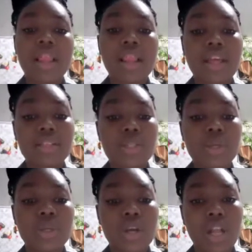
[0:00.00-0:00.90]

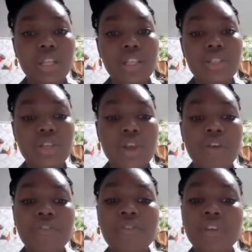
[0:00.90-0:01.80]
letter knowledge,
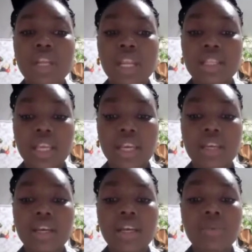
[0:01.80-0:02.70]

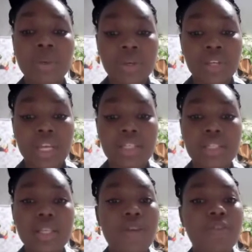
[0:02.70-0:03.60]
phonetic awareness,